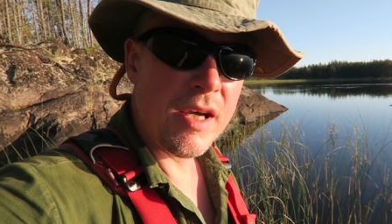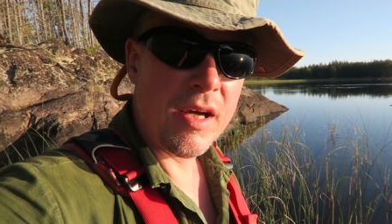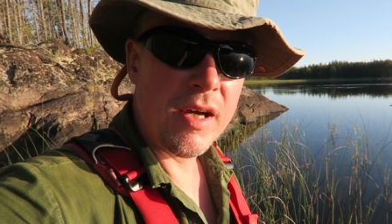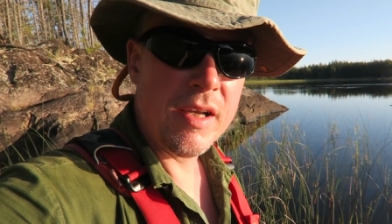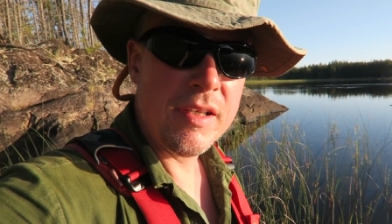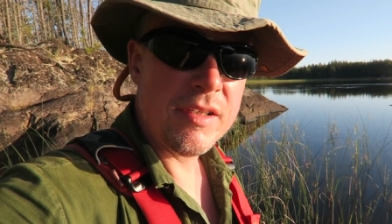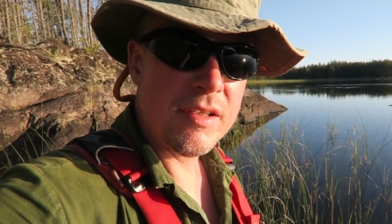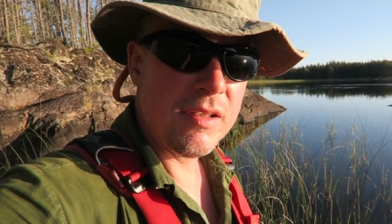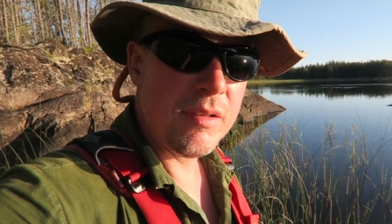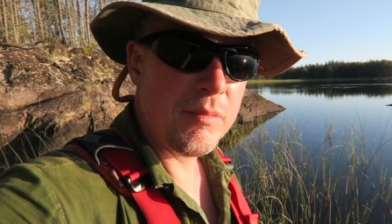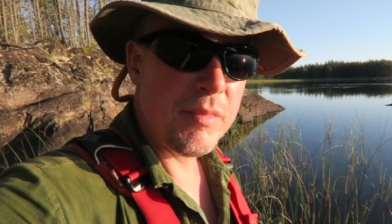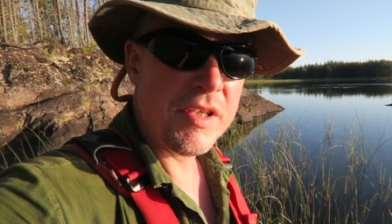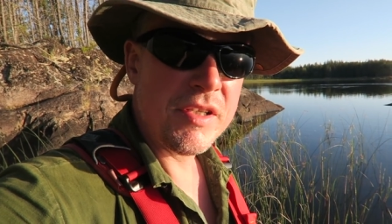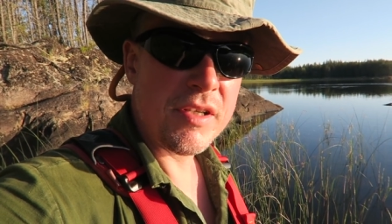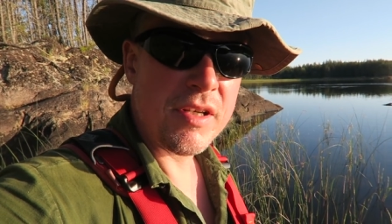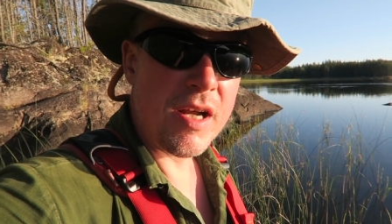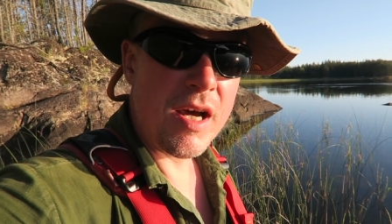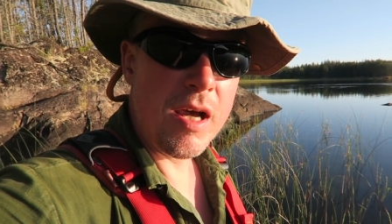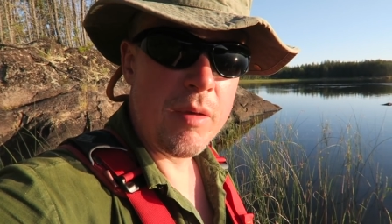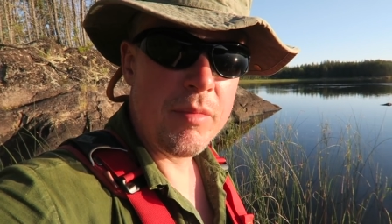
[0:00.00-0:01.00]
guides, Miss
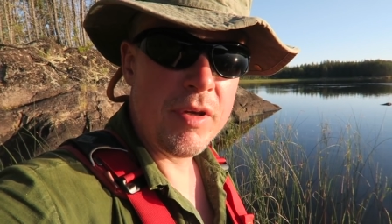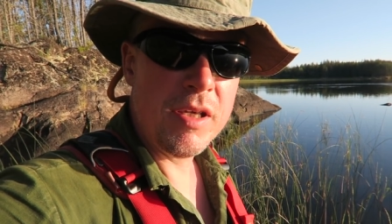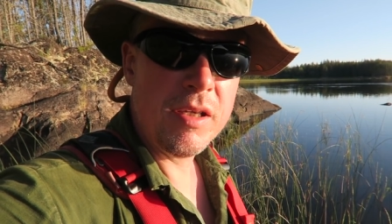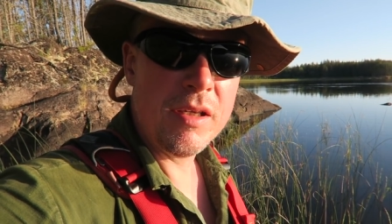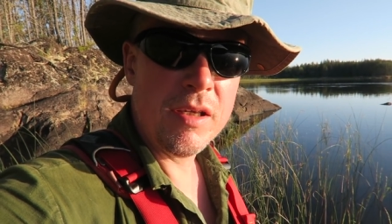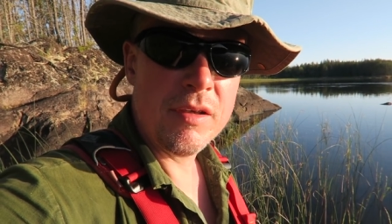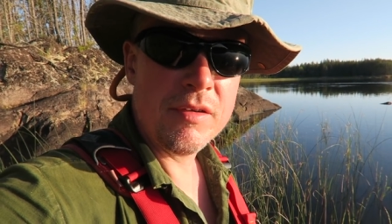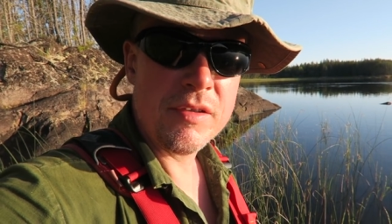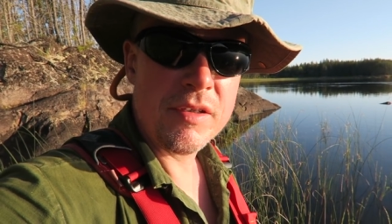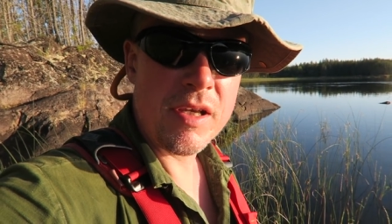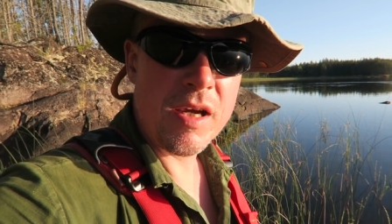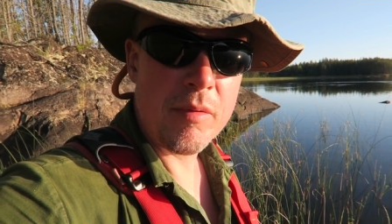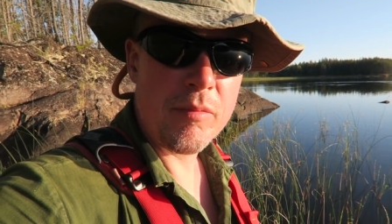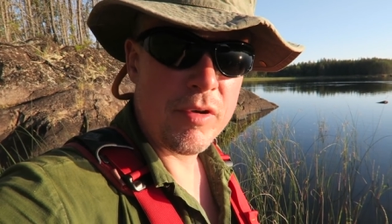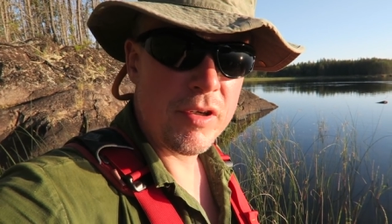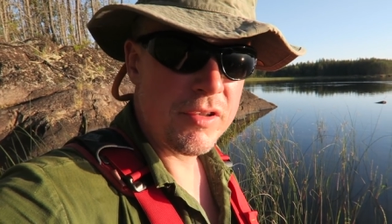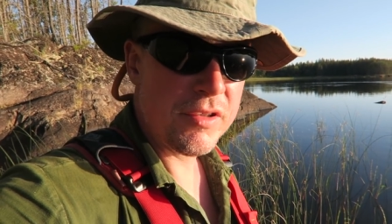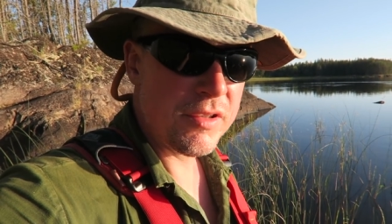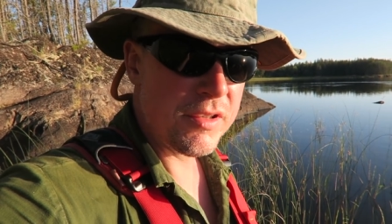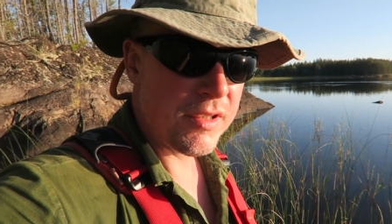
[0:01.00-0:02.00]
and I be using Hap
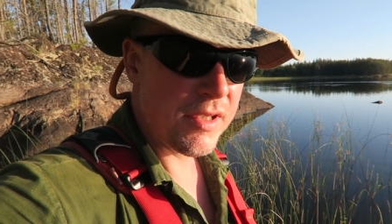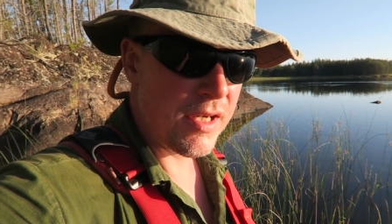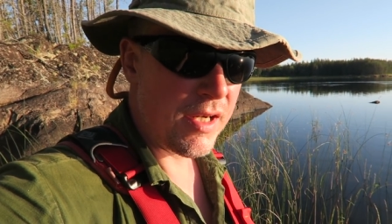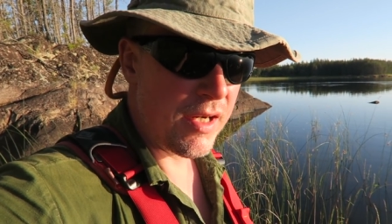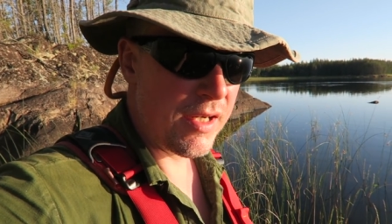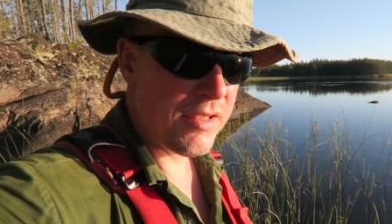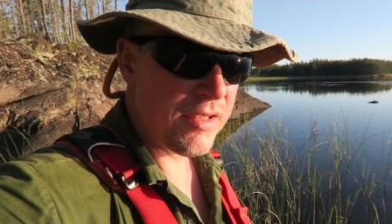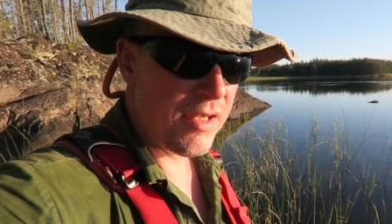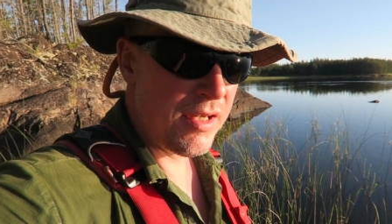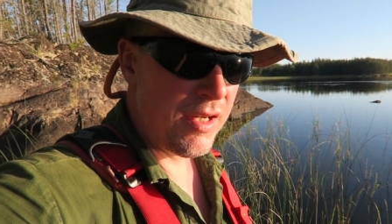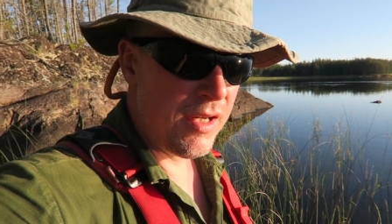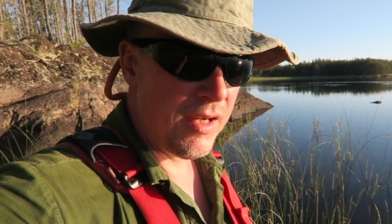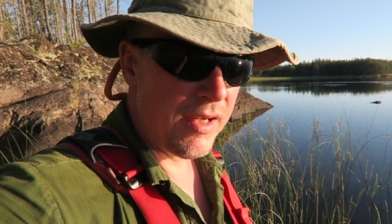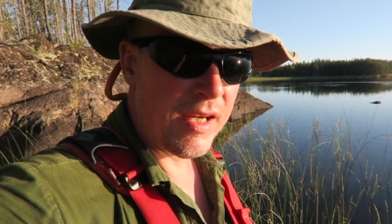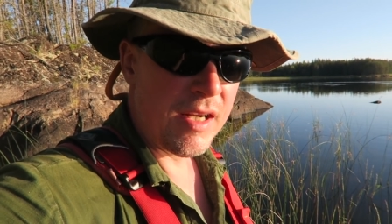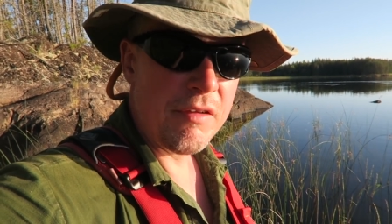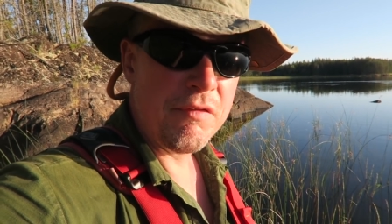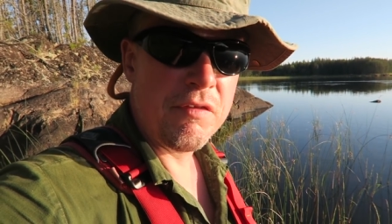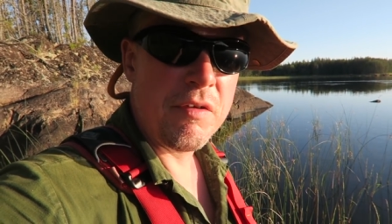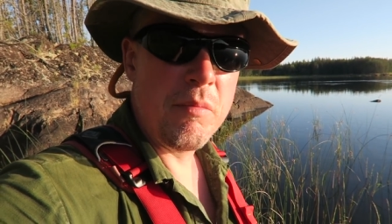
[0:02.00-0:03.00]
Wilson's guides,
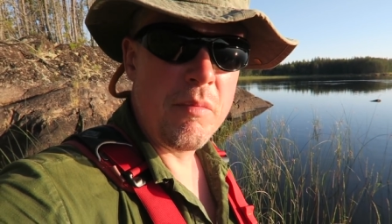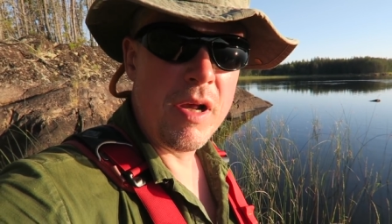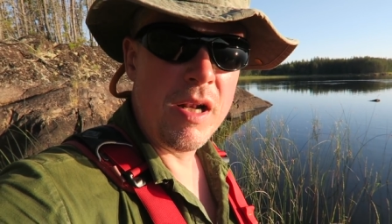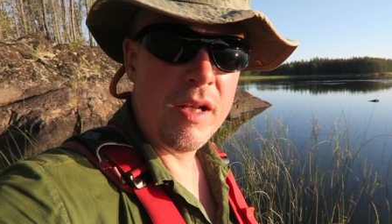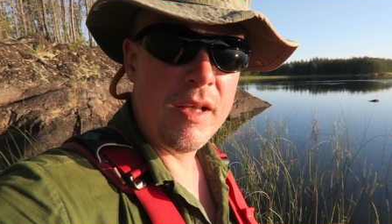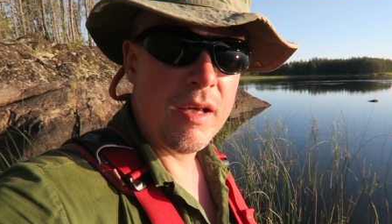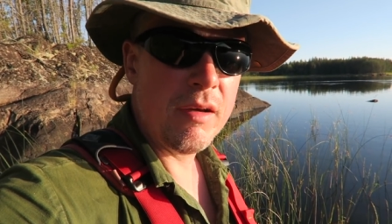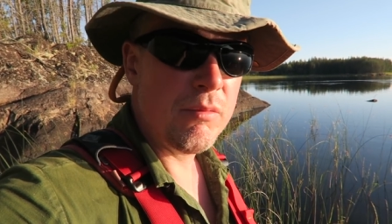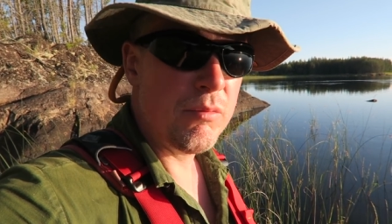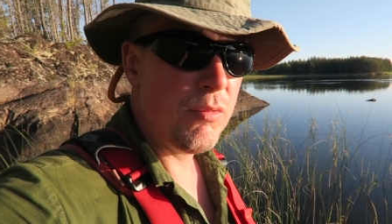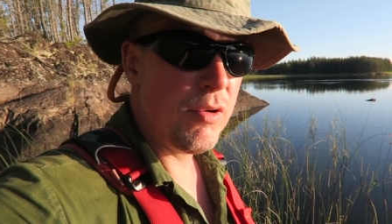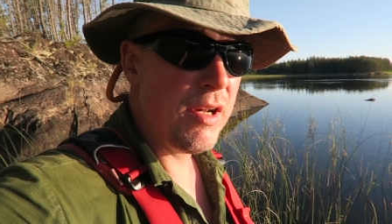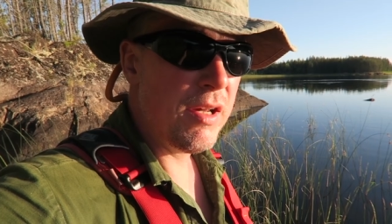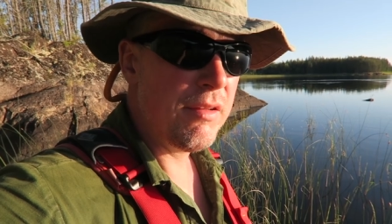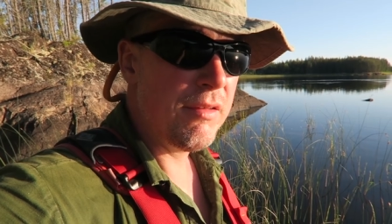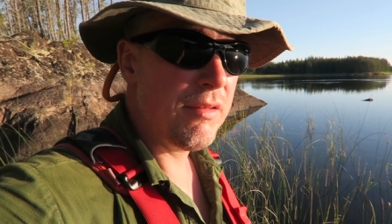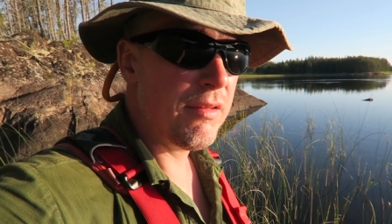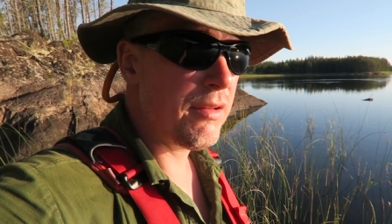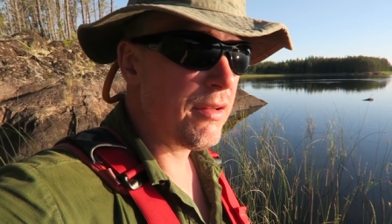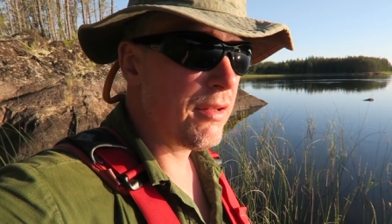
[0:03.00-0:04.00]
kind of familiar with